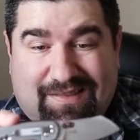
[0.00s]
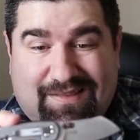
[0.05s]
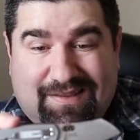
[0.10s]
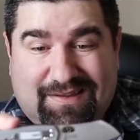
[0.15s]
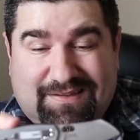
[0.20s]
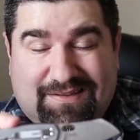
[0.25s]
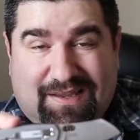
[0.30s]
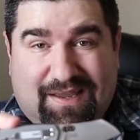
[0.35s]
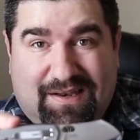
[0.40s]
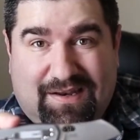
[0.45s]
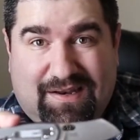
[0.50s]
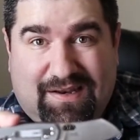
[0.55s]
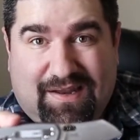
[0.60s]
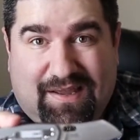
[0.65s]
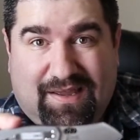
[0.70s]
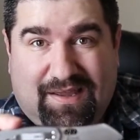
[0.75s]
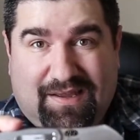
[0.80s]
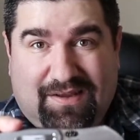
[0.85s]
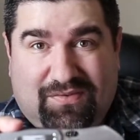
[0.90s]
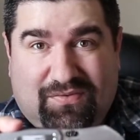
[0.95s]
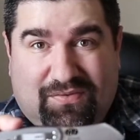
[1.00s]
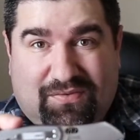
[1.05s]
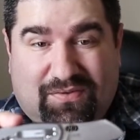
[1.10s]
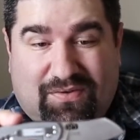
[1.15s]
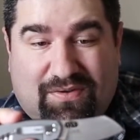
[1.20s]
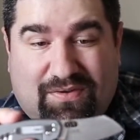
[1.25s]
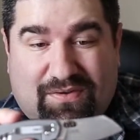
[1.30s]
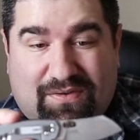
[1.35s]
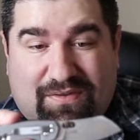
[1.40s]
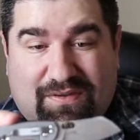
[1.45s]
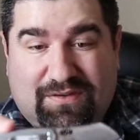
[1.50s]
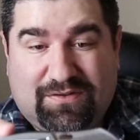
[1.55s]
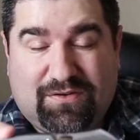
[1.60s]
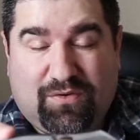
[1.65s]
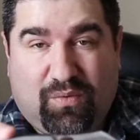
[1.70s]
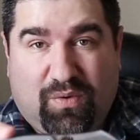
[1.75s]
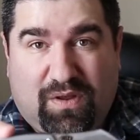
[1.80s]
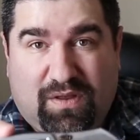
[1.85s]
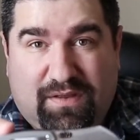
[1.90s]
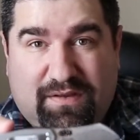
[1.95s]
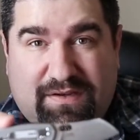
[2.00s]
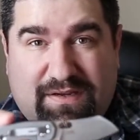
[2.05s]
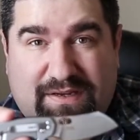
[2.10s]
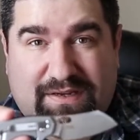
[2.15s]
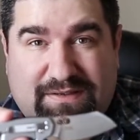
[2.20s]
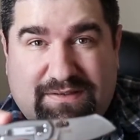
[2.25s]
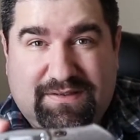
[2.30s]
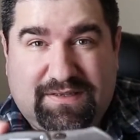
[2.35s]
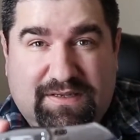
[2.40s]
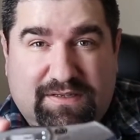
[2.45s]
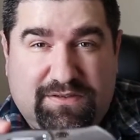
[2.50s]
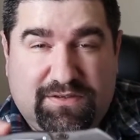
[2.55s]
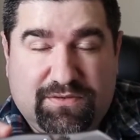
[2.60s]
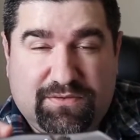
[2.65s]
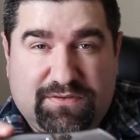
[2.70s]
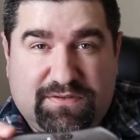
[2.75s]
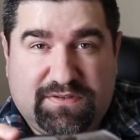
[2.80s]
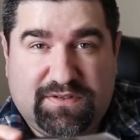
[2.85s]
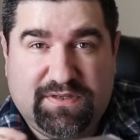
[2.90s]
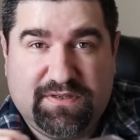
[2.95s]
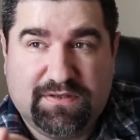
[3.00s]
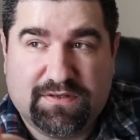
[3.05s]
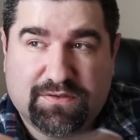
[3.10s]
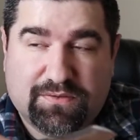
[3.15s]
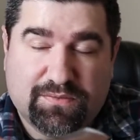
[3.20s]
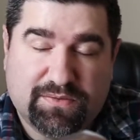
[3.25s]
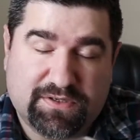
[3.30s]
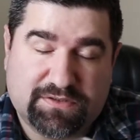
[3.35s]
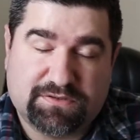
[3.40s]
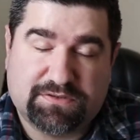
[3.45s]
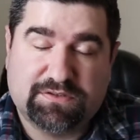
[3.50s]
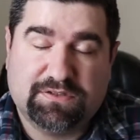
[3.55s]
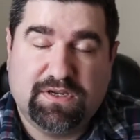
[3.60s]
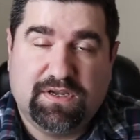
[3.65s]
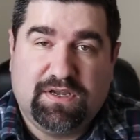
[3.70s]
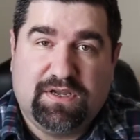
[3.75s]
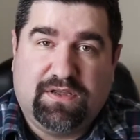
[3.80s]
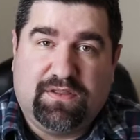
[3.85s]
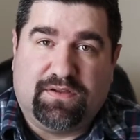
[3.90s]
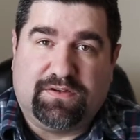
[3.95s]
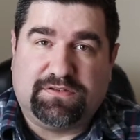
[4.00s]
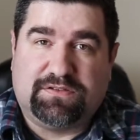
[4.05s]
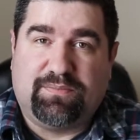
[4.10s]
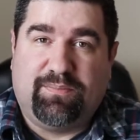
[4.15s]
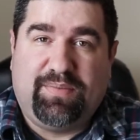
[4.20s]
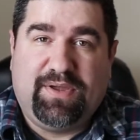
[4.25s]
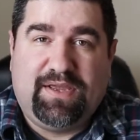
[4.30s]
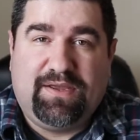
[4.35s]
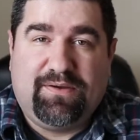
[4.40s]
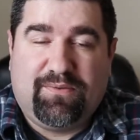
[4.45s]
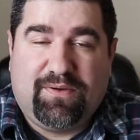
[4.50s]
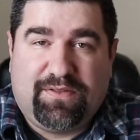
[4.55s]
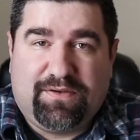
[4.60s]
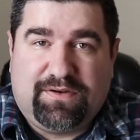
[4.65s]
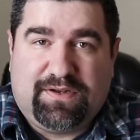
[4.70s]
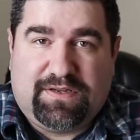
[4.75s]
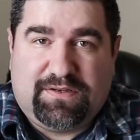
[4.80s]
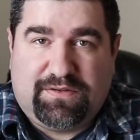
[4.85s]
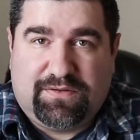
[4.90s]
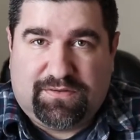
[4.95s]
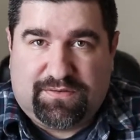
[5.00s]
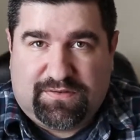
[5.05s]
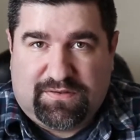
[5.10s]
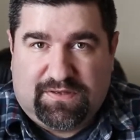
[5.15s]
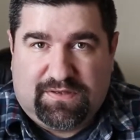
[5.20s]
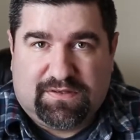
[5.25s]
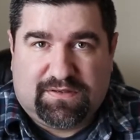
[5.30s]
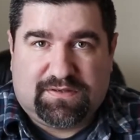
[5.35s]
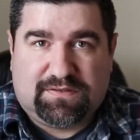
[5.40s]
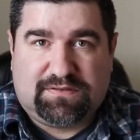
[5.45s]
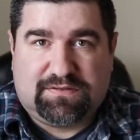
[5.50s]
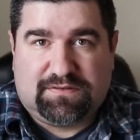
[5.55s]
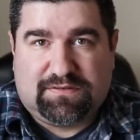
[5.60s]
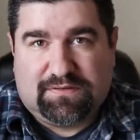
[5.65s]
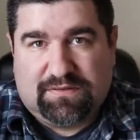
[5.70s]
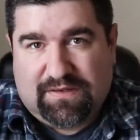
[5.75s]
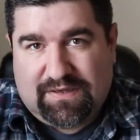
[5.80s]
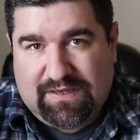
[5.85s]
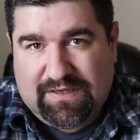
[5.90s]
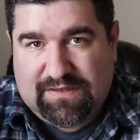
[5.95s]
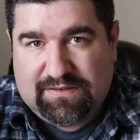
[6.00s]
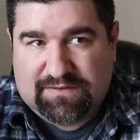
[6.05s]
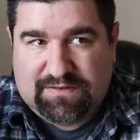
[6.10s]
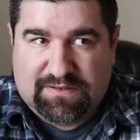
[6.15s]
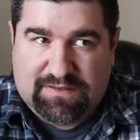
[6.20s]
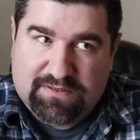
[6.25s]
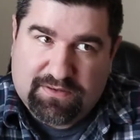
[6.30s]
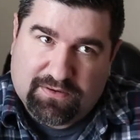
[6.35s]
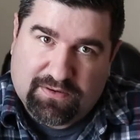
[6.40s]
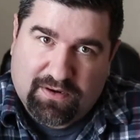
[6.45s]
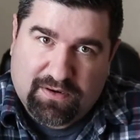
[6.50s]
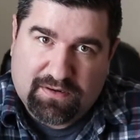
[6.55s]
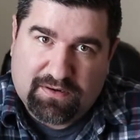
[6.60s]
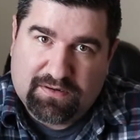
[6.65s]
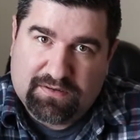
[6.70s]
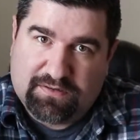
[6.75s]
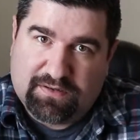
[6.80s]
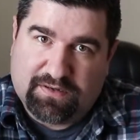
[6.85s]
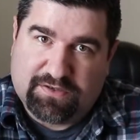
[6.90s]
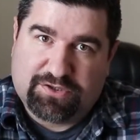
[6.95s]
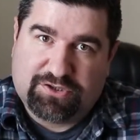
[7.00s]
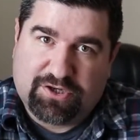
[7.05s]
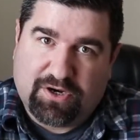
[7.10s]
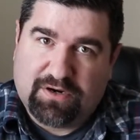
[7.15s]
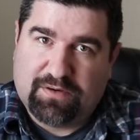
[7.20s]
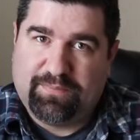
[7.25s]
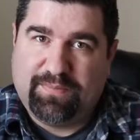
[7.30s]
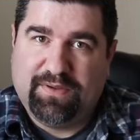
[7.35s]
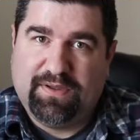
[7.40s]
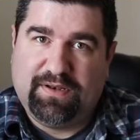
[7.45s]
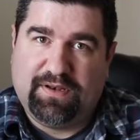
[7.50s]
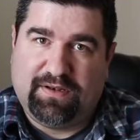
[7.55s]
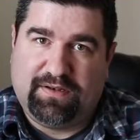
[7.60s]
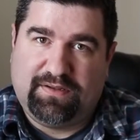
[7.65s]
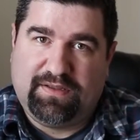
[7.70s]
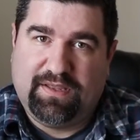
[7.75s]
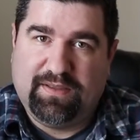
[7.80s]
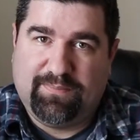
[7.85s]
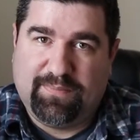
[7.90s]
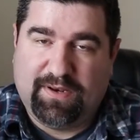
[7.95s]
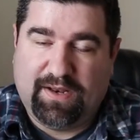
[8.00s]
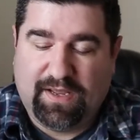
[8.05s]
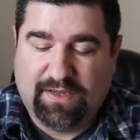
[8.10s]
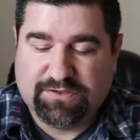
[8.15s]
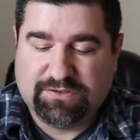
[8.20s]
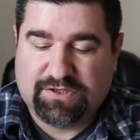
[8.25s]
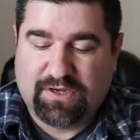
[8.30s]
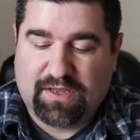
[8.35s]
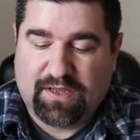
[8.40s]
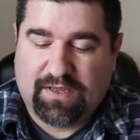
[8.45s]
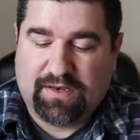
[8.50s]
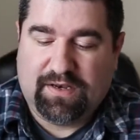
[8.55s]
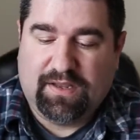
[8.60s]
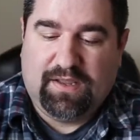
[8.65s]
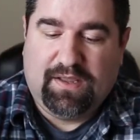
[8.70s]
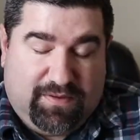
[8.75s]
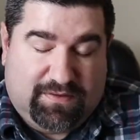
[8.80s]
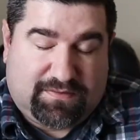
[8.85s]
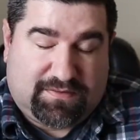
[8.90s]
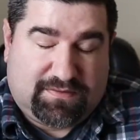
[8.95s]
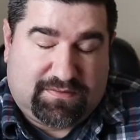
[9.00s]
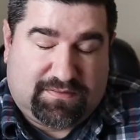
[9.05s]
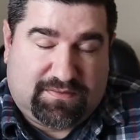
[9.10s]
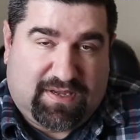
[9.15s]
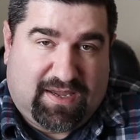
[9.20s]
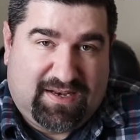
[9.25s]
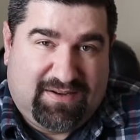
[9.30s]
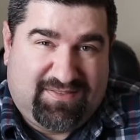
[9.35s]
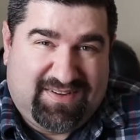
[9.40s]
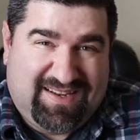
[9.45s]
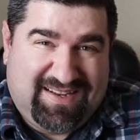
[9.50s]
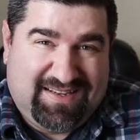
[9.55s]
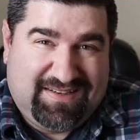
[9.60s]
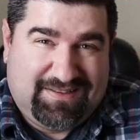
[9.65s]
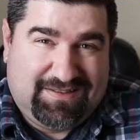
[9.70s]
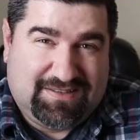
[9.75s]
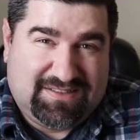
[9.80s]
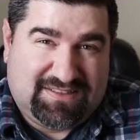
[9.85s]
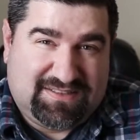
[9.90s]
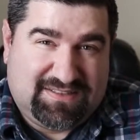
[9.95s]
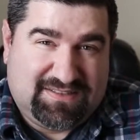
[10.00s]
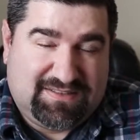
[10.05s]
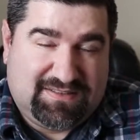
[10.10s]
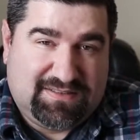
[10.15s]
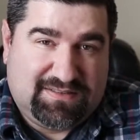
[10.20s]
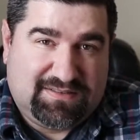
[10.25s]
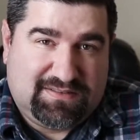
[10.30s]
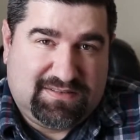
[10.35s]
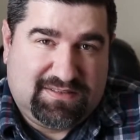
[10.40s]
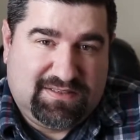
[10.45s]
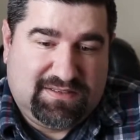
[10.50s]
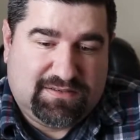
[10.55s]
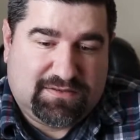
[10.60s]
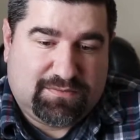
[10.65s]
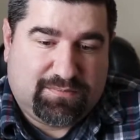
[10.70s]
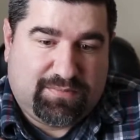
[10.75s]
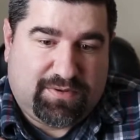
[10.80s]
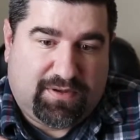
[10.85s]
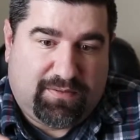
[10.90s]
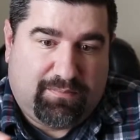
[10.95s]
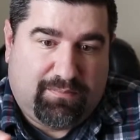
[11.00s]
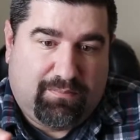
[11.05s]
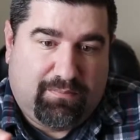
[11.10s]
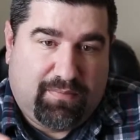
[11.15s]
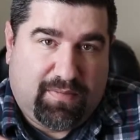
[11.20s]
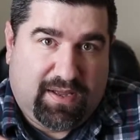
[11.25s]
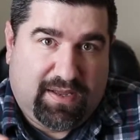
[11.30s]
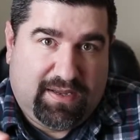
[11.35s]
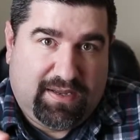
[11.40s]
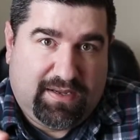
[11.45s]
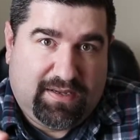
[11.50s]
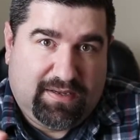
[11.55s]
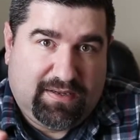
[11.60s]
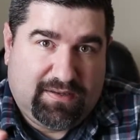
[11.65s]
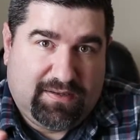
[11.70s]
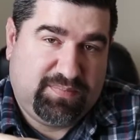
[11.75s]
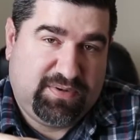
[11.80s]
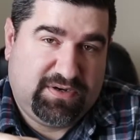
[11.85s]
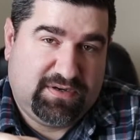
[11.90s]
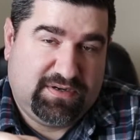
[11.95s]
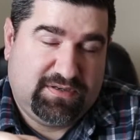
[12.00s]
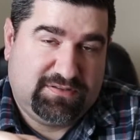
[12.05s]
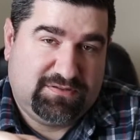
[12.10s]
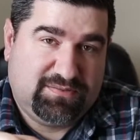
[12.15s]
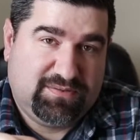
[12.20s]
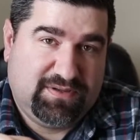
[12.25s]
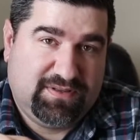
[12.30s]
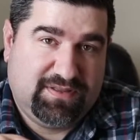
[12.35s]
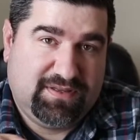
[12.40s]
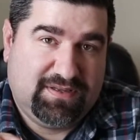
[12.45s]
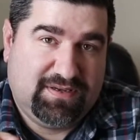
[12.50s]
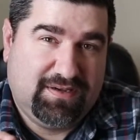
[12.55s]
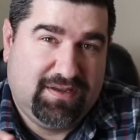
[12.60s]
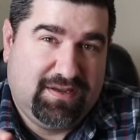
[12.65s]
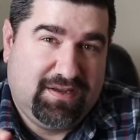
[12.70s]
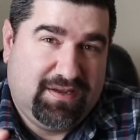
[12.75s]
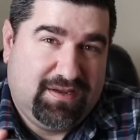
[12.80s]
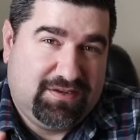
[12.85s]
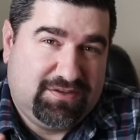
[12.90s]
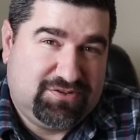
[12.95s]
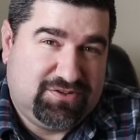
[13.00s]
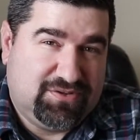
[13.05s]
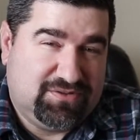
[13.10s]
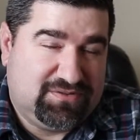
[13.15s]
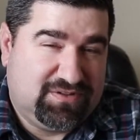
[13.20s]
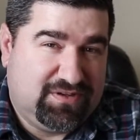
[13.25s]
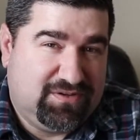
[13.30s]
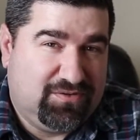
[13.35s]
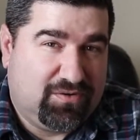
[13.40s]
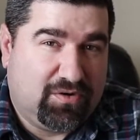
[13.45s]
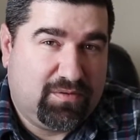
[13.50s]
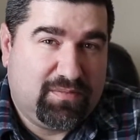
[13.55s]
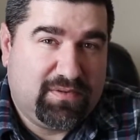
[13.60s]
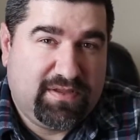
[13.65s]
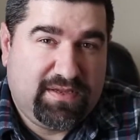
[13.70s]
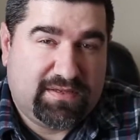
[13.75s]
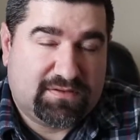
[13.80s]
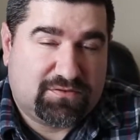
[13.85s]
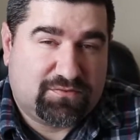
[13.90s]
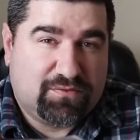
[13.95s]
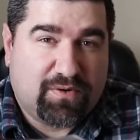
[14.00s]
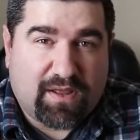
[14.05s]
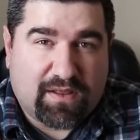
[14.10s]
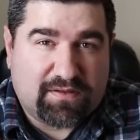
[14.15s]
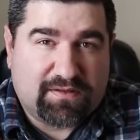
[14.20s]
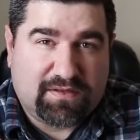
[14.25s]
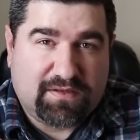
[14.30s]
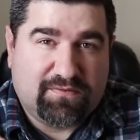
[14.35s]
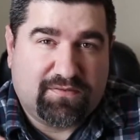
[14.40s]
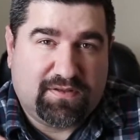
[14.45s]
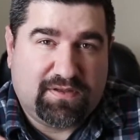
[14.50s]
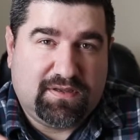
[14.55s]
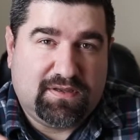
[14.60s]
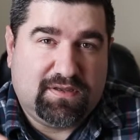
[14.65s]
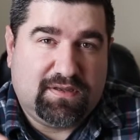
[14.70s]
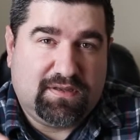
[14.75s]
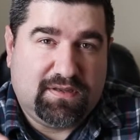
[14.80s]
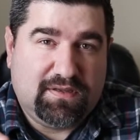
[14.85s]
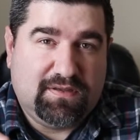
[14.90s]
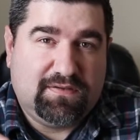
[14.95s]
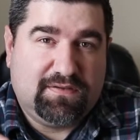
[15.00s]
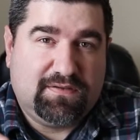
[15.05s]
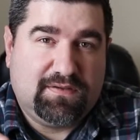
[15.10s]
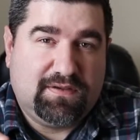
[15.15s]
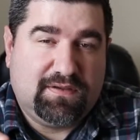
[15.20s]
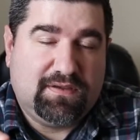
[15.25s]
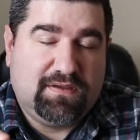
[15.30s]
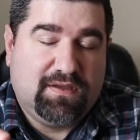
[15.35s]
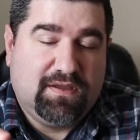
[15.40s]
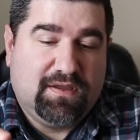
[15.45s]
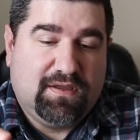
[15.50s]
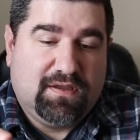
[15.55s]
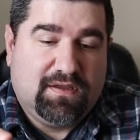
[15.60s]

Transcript: This kind of knife, this quality, D2 steel, which there's debate whether D2 steel is easy or hard to sharpen and keep an edge on. It's kind of an inconsistent steel, but my experience with it shows that normally it's relatively easy